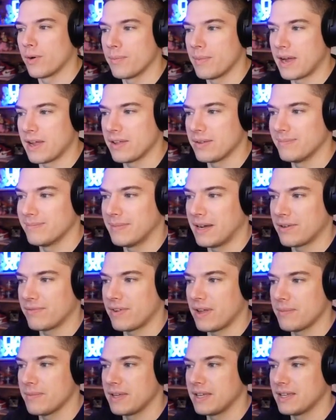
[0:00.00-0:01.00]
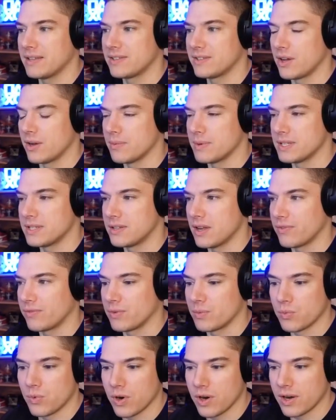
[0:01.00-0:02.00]
my my family gets home and stuff
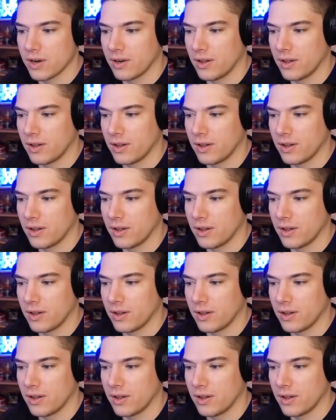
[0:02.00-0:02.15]
from work and